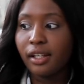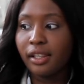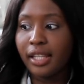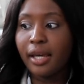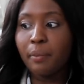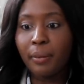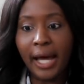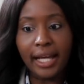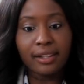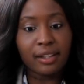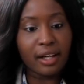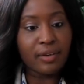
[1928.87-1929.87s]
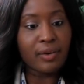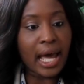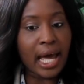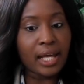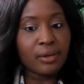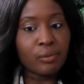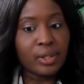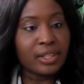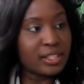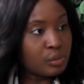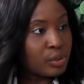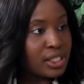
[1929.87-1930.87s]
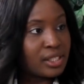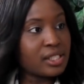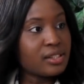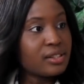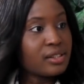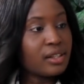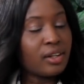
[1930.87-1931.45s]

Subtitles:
the impact that I've had with this business